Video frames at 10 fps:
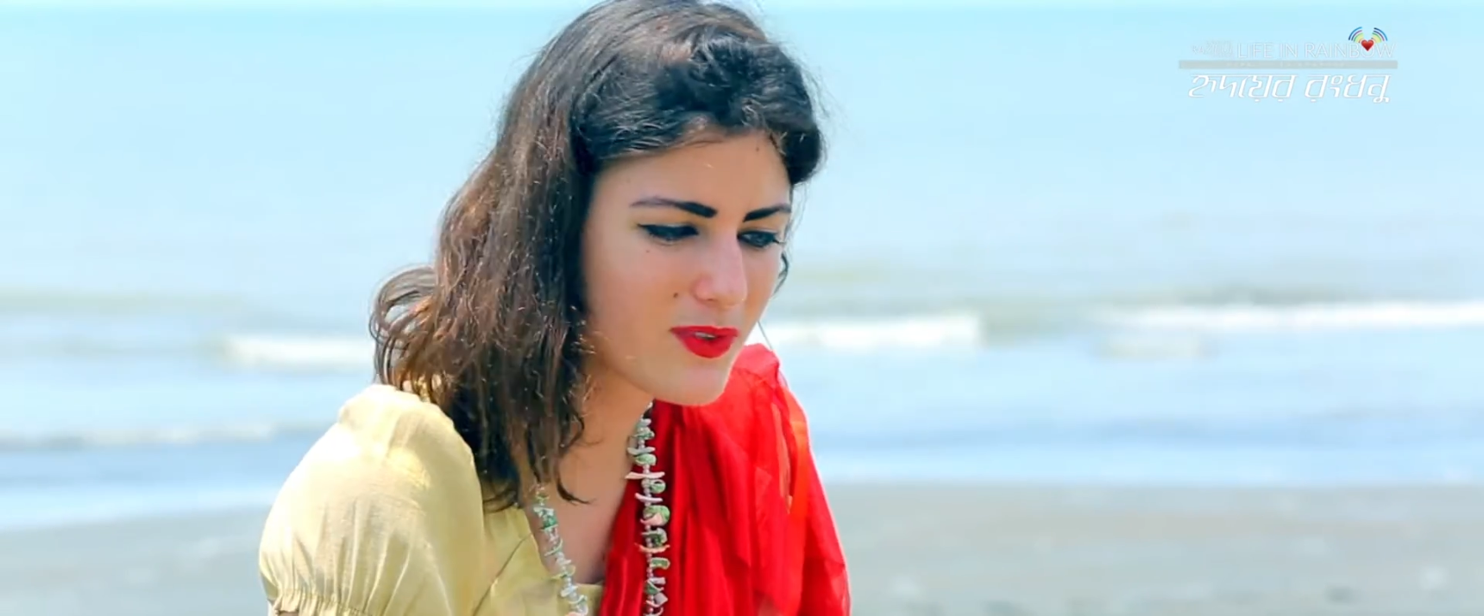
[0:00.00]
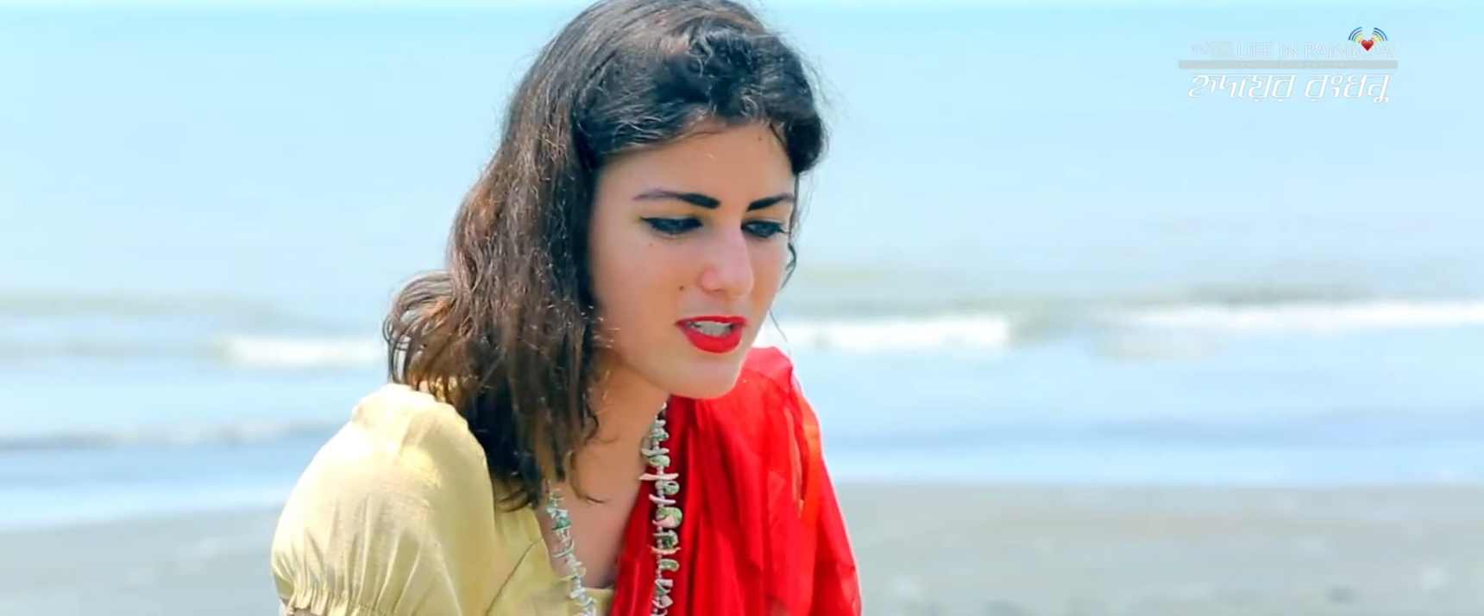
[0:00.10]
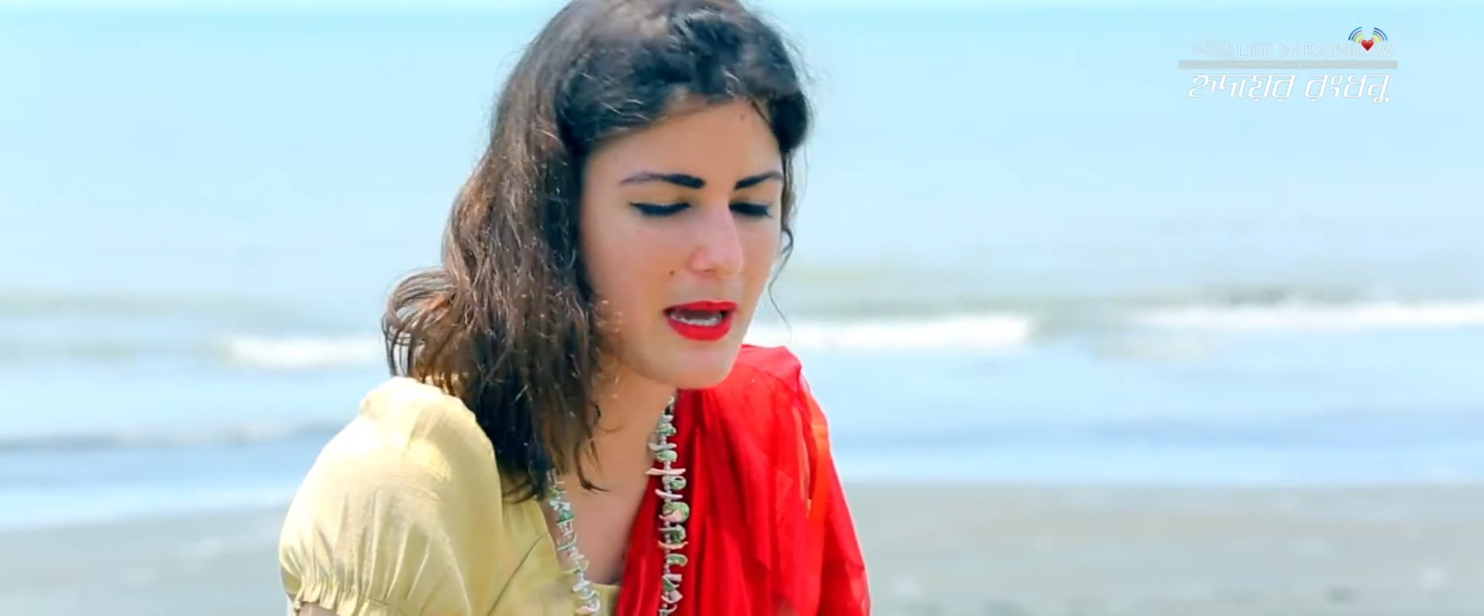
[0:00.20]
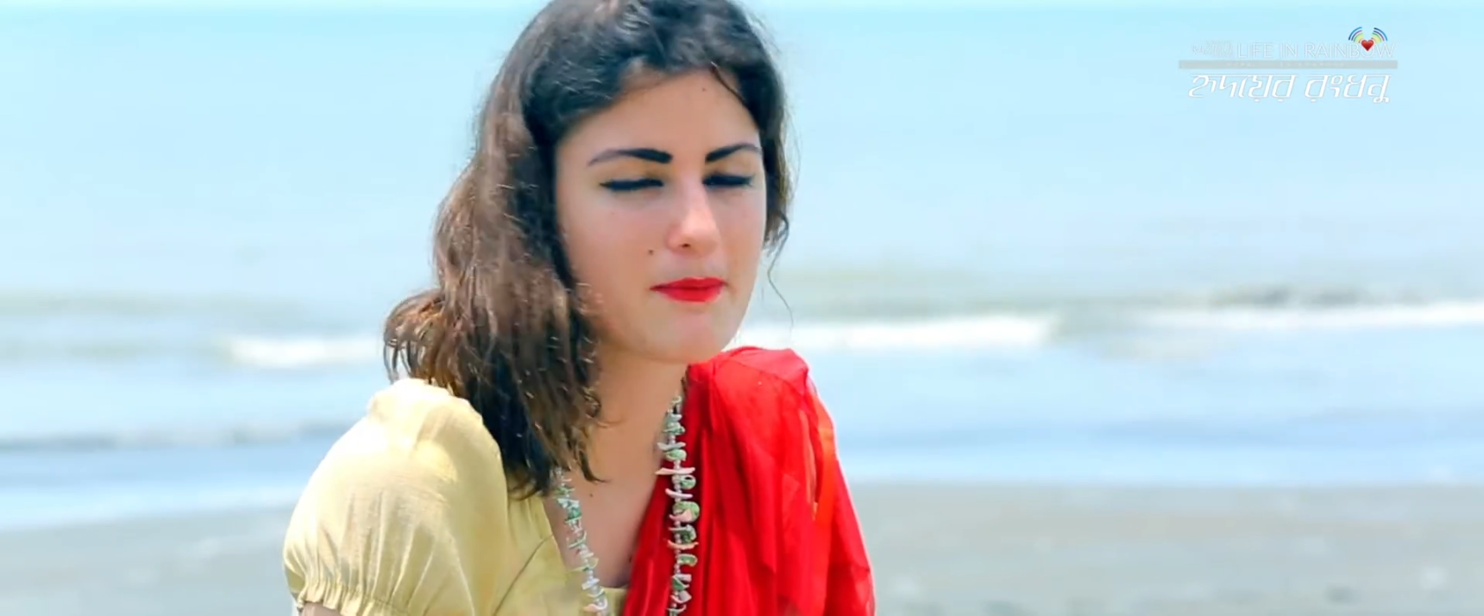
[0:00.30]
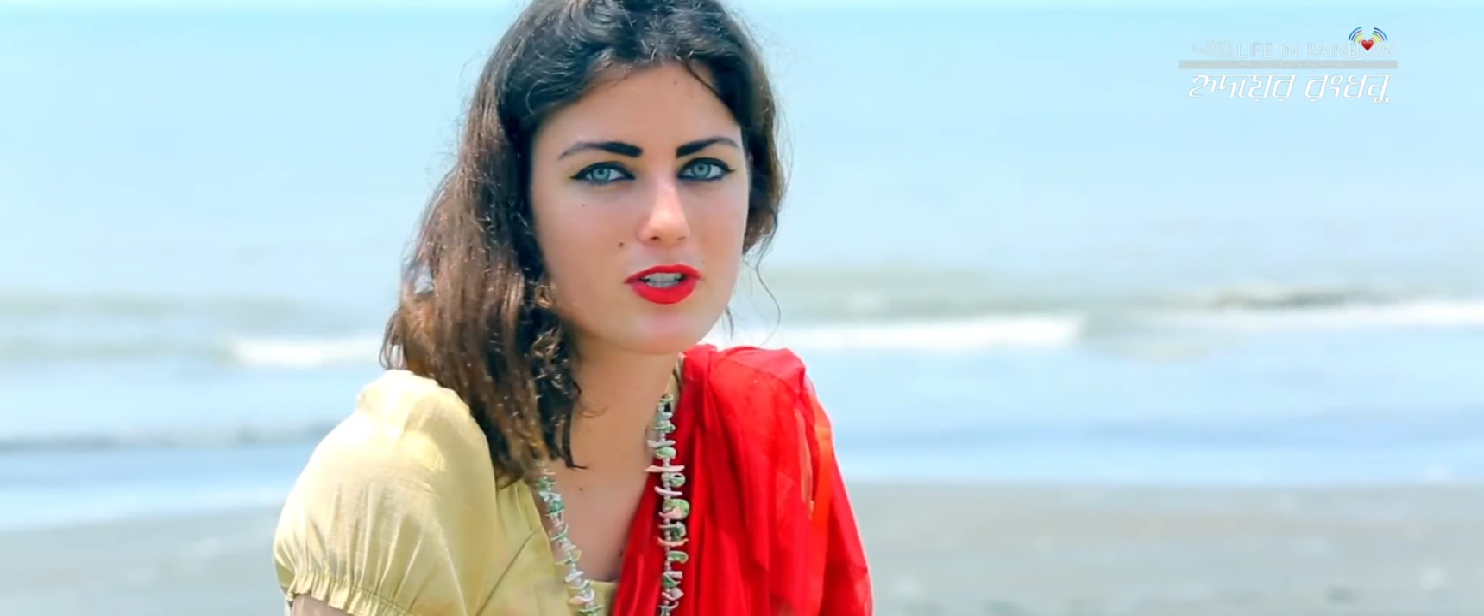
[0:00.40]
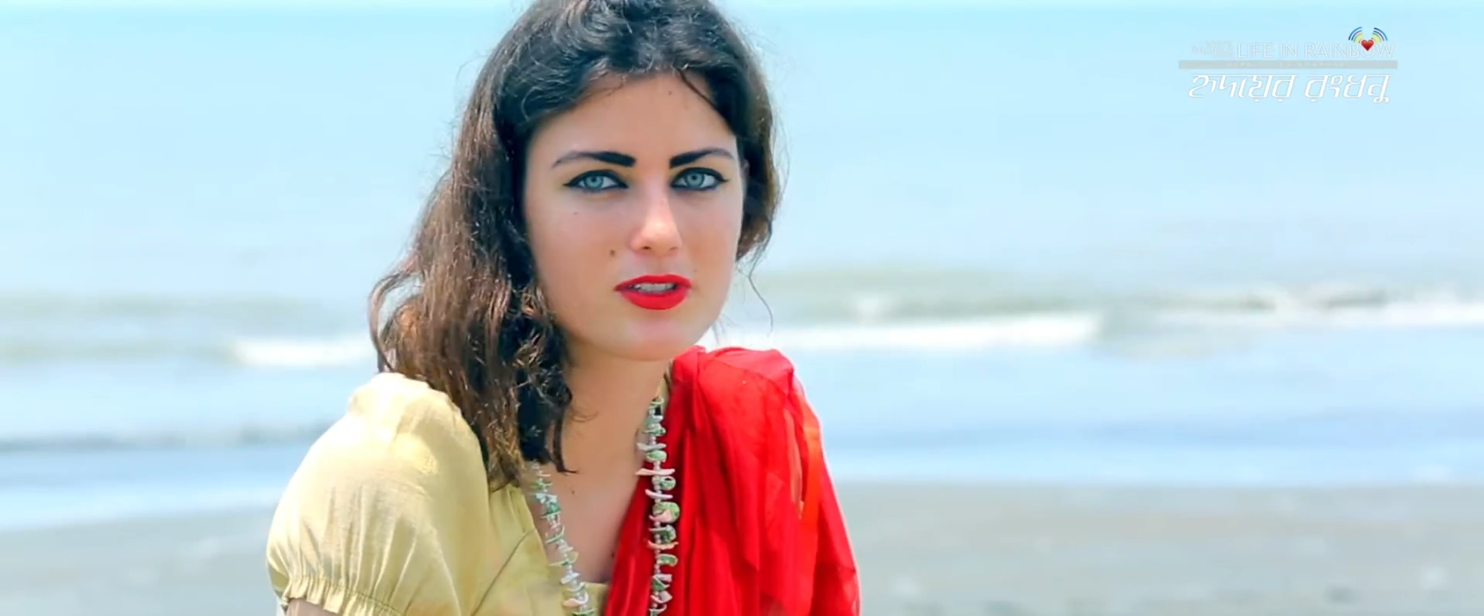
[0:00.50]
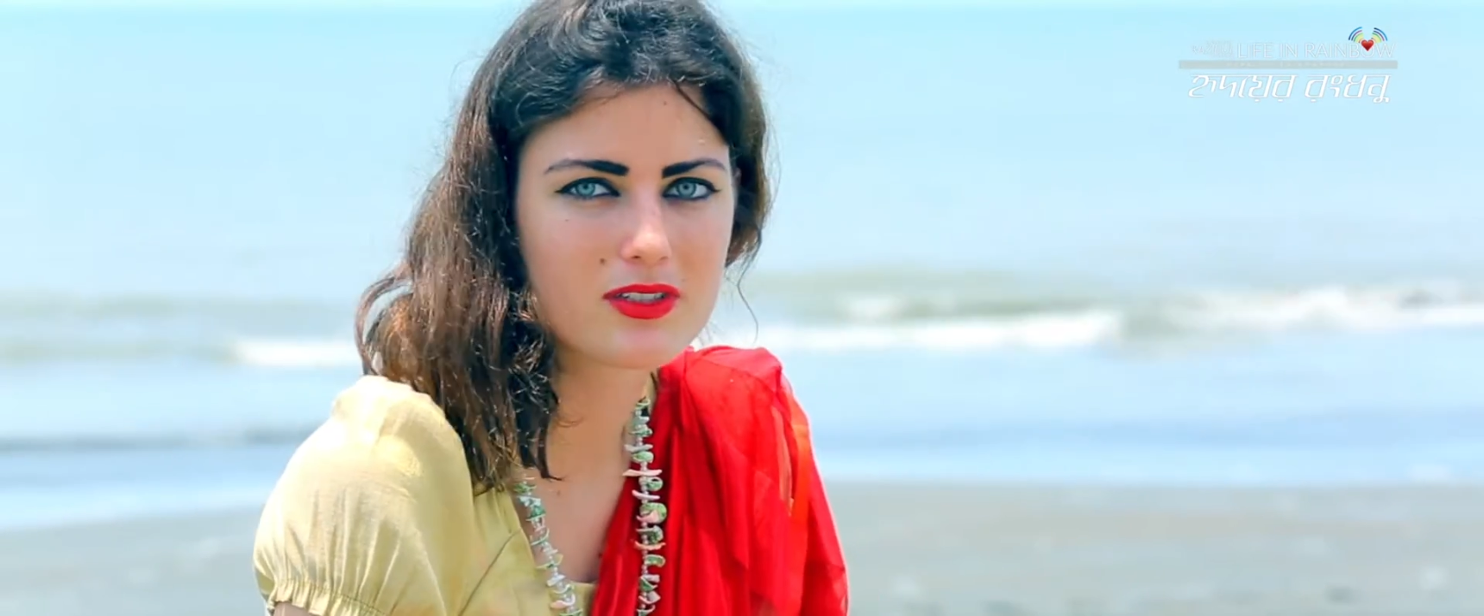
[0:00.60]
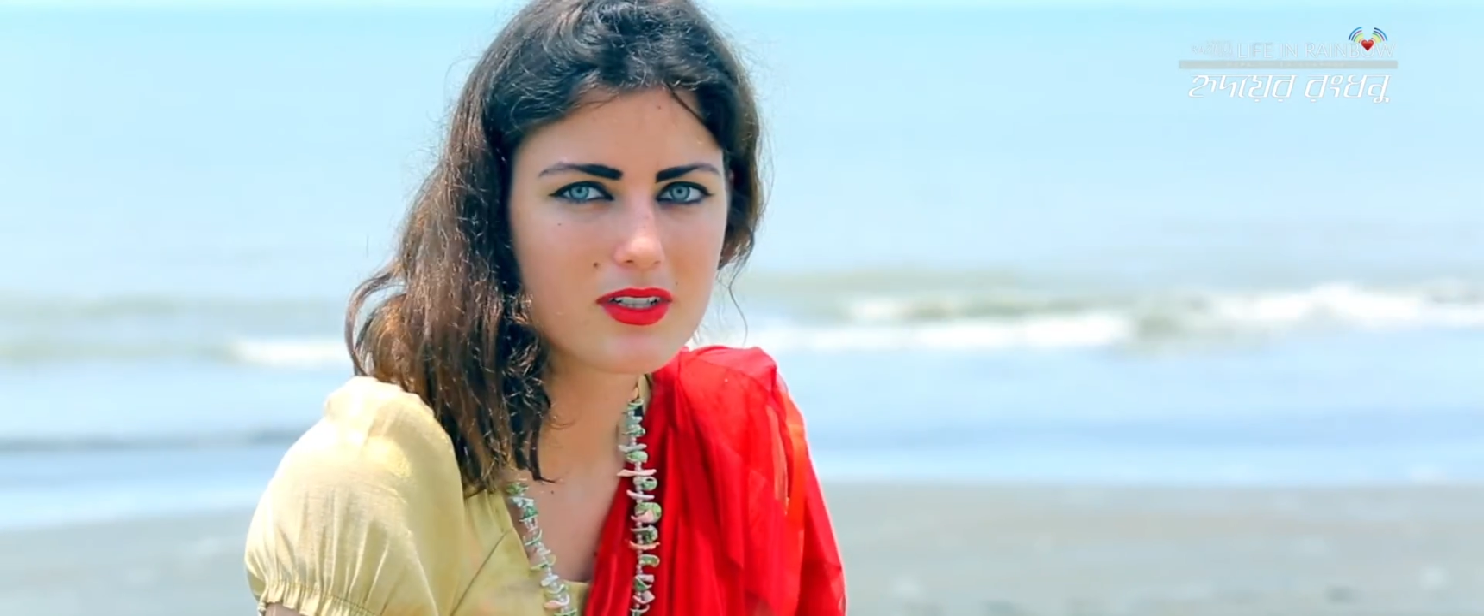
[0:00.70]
was captured.